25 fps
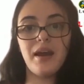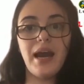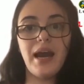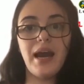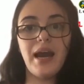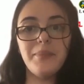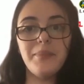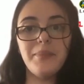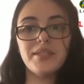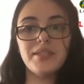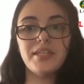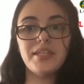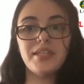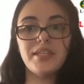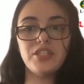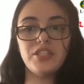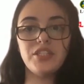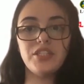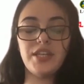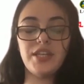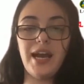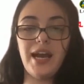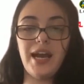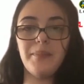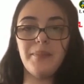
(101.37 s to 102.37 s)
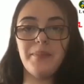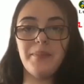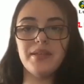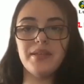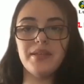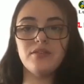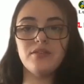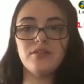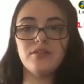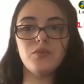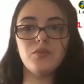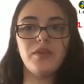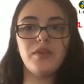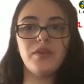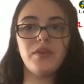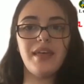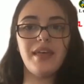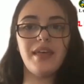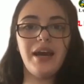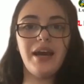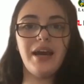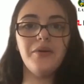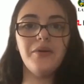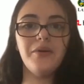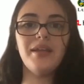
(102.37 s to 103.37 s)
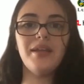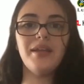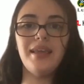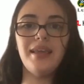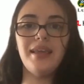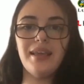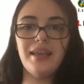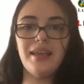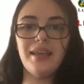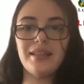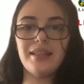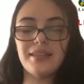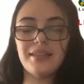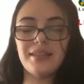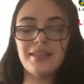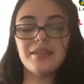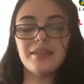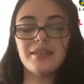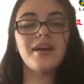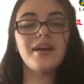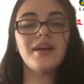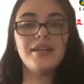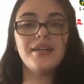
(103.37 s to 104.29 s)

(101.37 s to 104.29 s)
hypertension happens without a clear